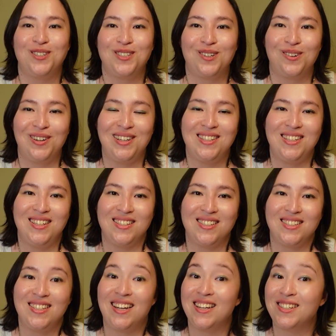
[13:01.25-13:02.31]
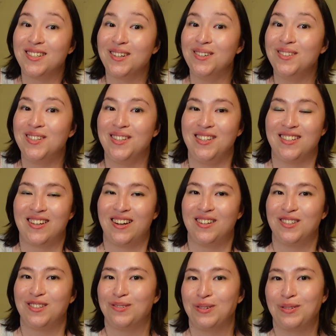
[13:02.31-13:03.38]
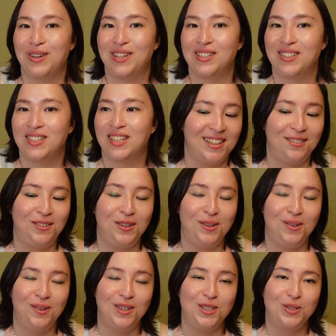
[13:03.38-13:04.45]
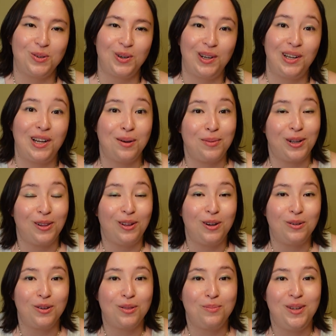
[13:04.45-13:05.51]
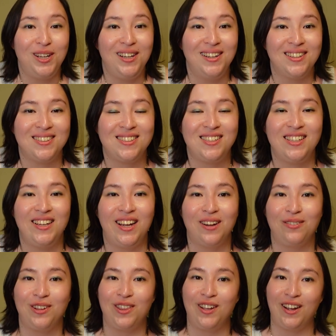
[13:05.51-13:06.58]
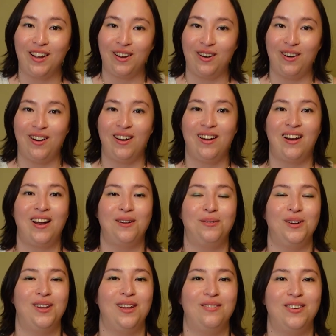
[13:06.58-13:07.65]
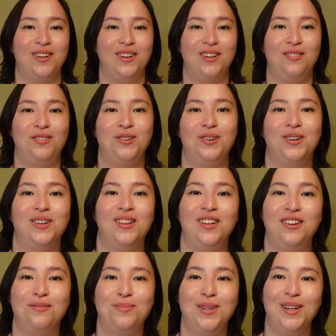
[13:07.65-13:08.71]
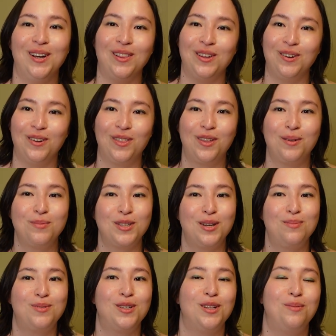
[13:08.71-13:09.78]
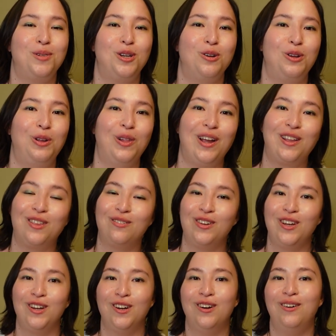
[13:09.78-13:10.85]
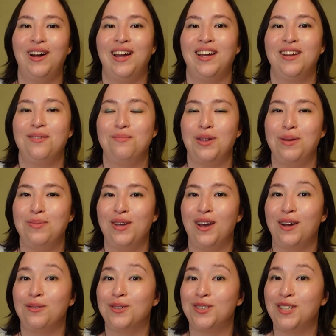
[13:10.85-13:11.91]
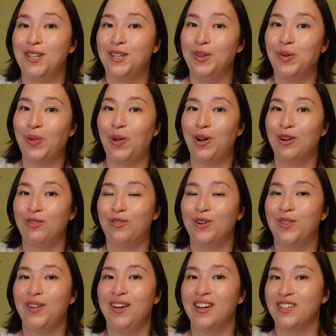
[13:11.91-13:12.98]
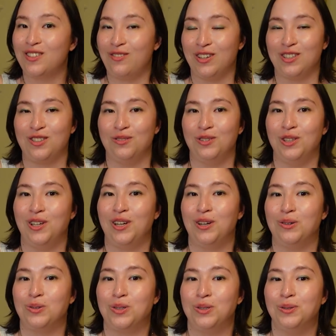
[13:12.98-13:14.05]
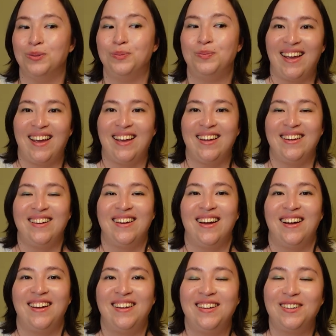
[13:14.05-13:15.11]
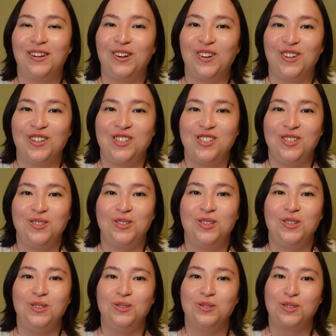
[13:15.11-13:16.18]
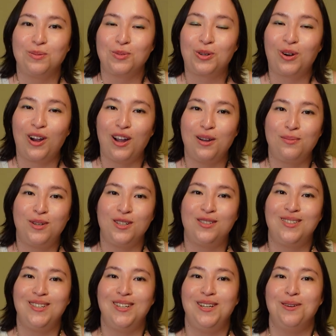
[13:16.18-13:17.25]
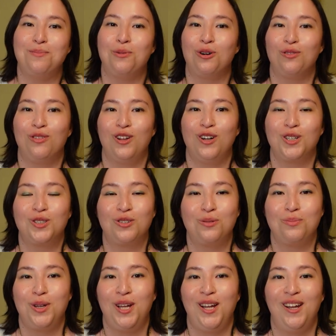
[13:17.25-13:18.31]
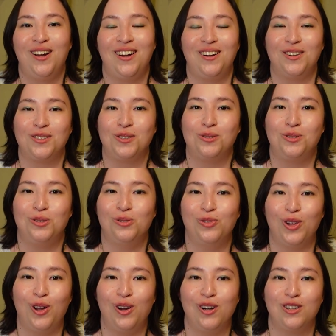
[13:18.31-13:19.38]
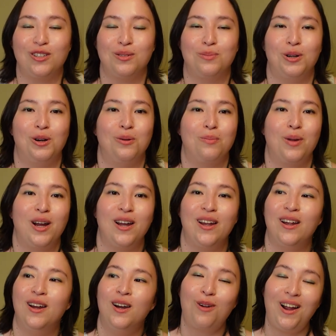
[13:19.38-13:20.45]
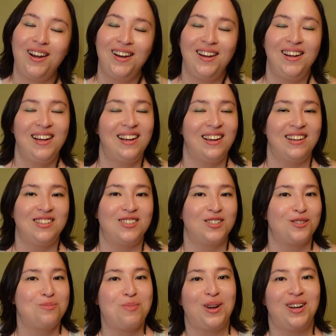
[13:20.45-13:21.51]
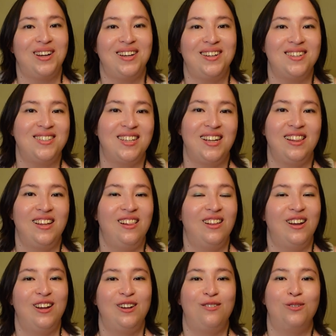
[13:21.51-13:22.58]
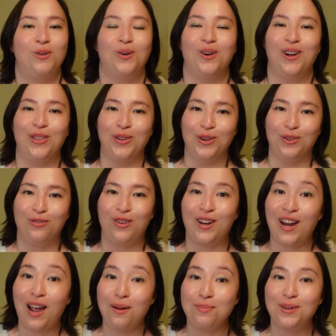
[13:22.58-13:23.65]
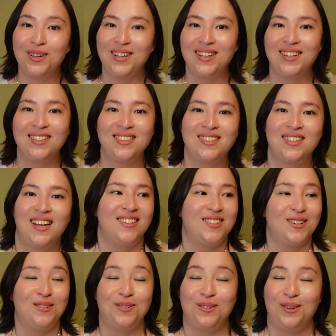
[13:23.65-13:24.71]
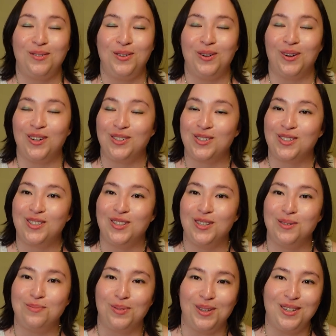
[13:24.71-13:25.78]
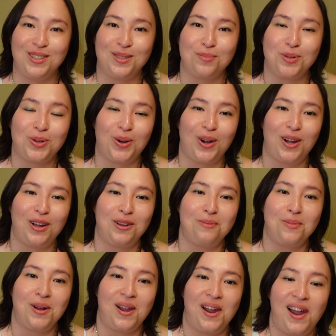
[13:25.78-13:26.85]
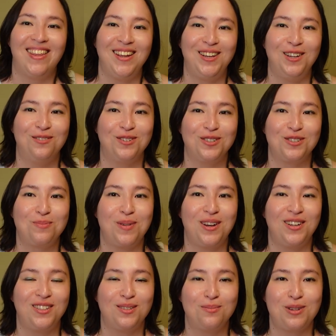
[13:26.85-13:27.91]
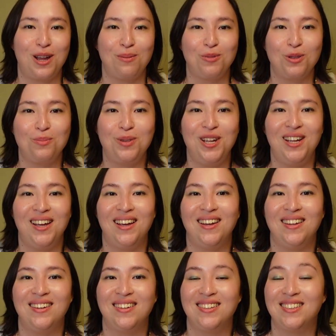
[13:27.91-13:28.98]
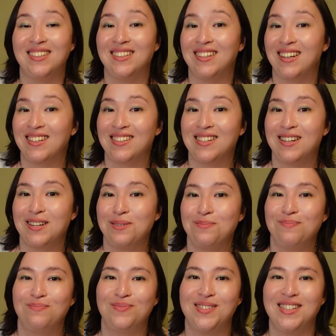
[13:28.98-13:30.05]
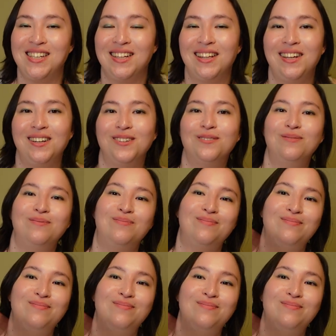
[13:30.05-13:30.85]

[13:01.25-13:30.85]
is a great season to get to go to these kinds of events. If you enjoyed coming along with me and seeing everything I got, I would love it if you could leave me a little thumbs up to let me know you liked the video and maybe I will take you along for the next festival I go to. And I encourage you to subscribe to see more vlogs from me. I also do vlogs about my writing and just my daily life or other fun happenings. So if you are interested, please subscribe. Thank you for spending some time with me and until next time, see you later.